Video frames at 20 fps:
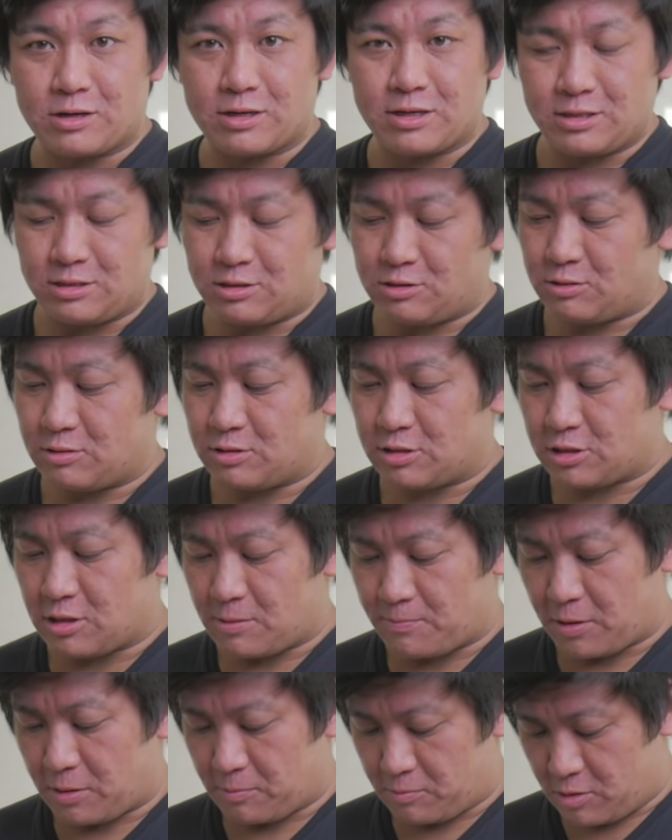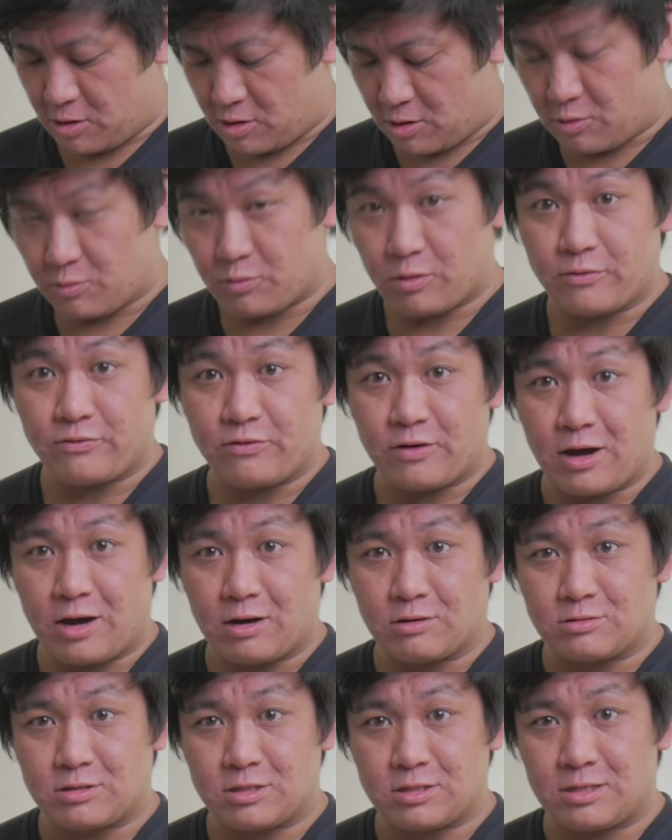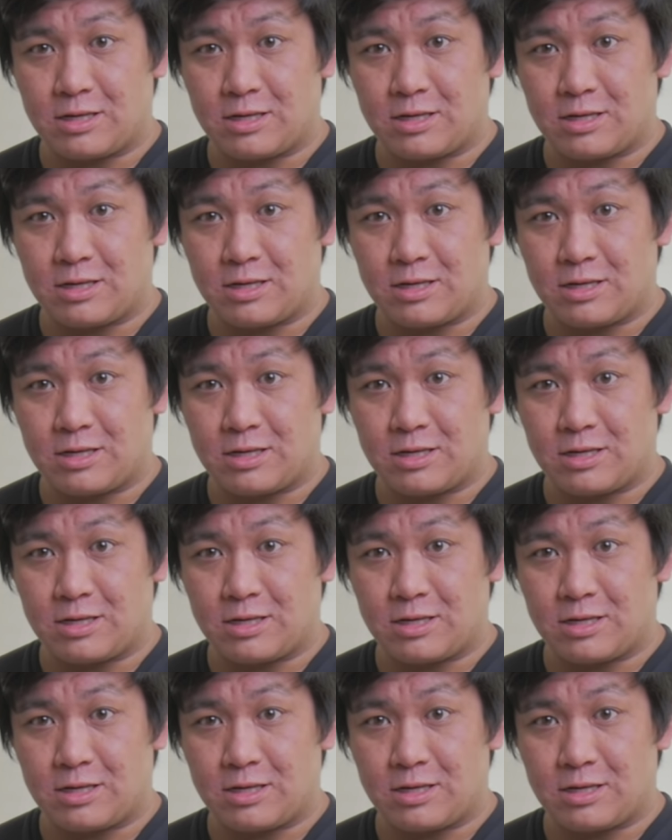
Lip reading: into a shopping mall without